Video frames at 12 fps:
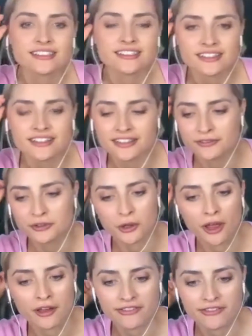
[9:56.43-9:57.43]
live your
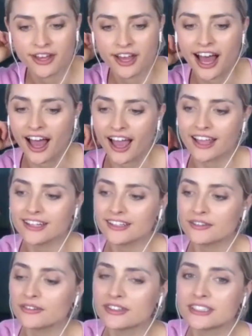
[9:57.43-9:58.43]
life. I
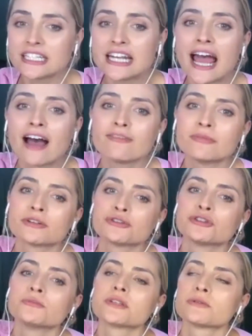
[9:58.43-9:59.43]
didn't have
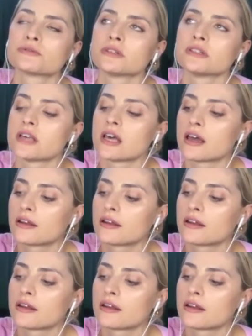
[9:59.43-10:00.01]
mushrooms. I was really sad.